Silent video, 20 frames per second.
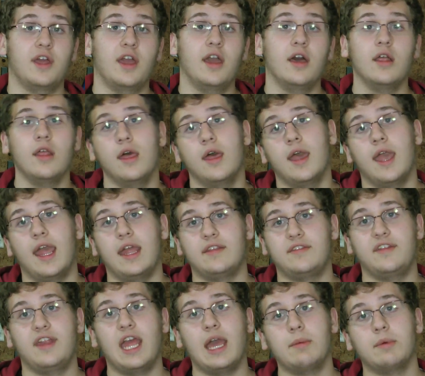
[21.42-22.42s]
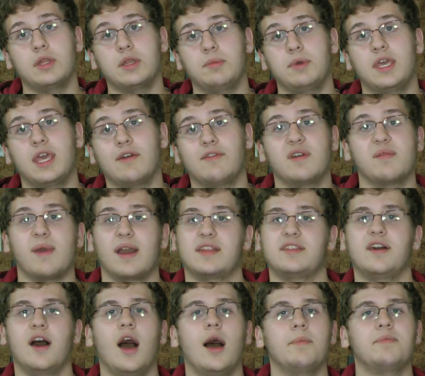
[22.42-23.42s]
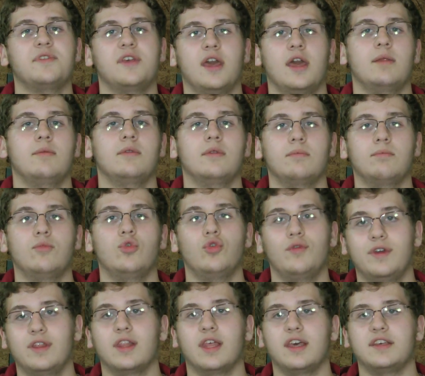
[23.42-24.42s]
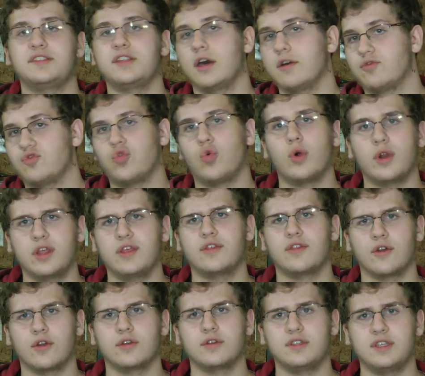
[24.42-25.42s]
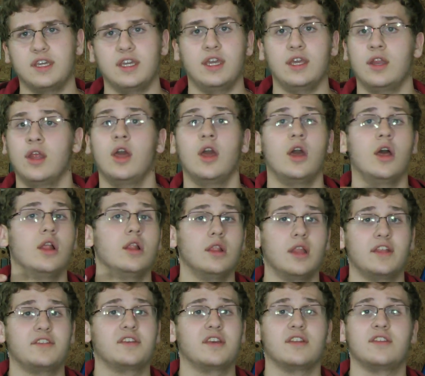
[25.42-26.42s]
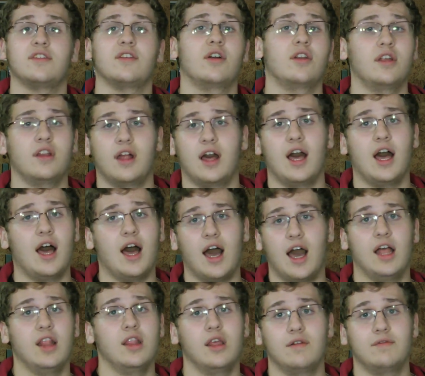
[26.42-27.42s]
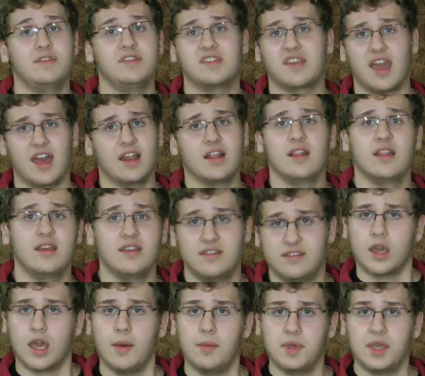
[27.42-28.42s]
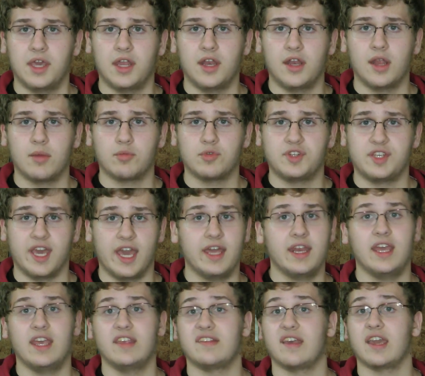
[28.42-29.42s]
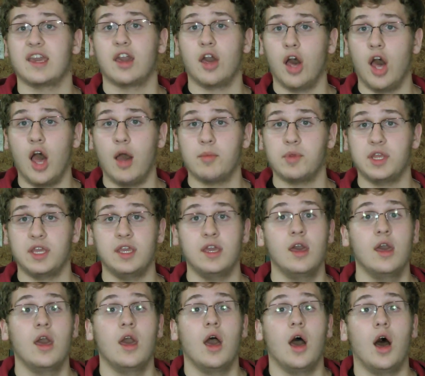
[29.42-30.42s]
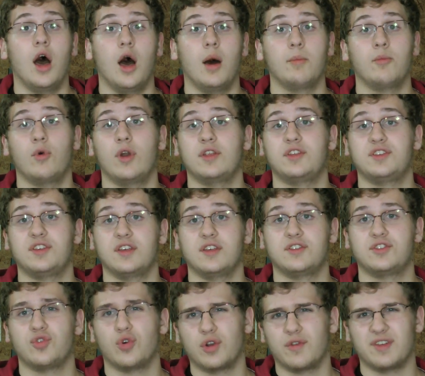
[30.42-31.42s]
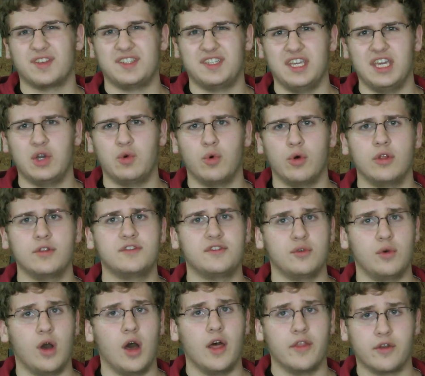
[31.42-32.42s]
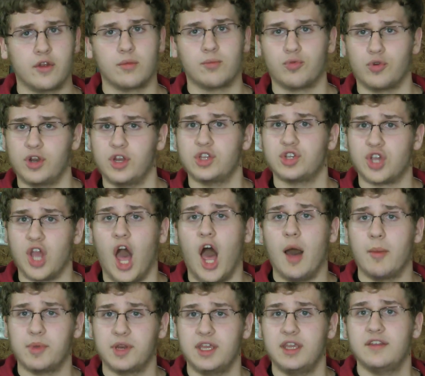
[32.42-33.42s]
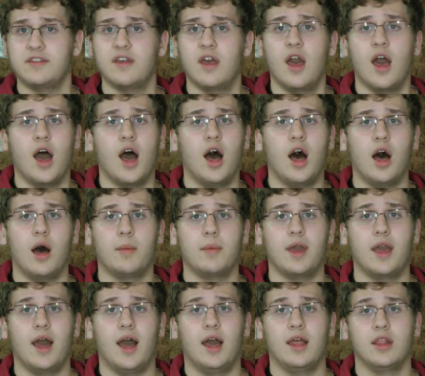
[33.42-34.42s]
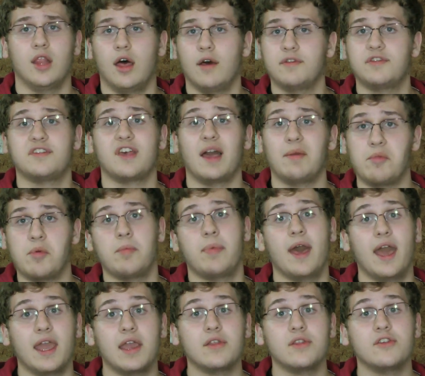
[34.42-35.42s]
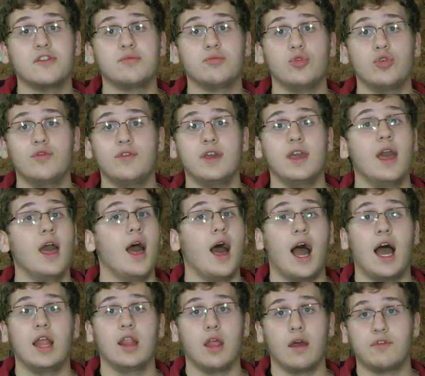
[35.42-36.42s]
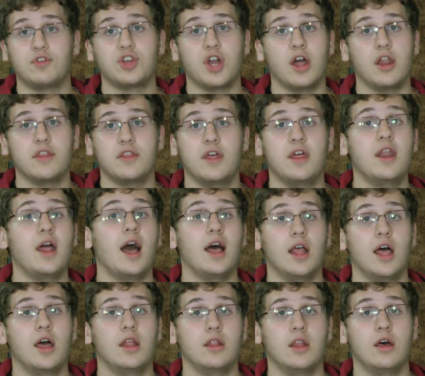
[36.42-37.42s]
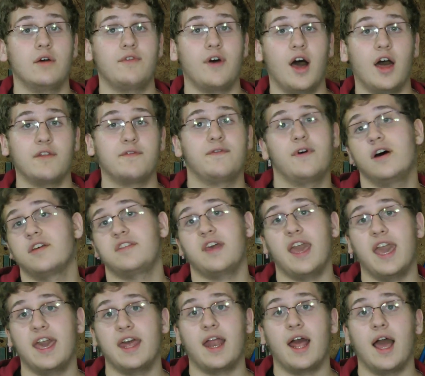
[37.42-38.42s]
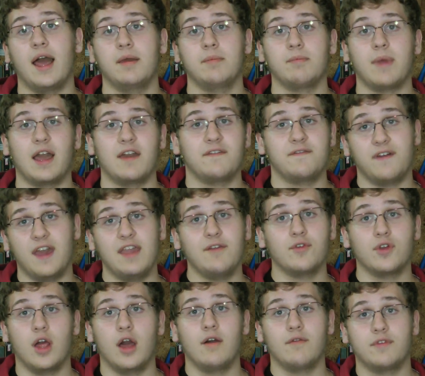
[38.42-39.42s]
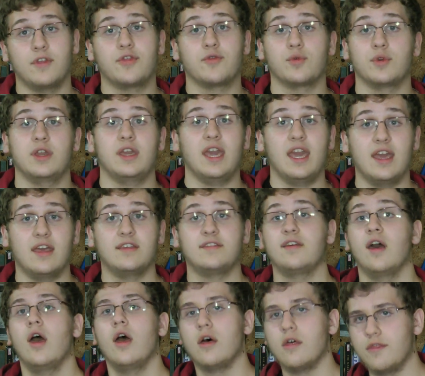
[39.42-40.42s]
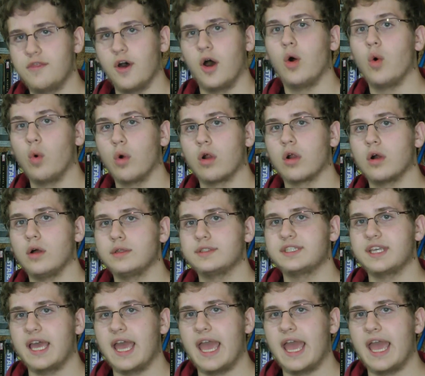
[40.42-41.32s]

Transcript: Hale, and today I'm going to be giving my top 10 movie list of 2013. Let's get started. I love these kind of lists. Coming in at number 10 is a comedy. It's a sort of a sequel to other British comedies. I love Simon Pegg in this movie. I love Shaun of the Dead. I love Hot Fuzz. And my favorite of the three is The World's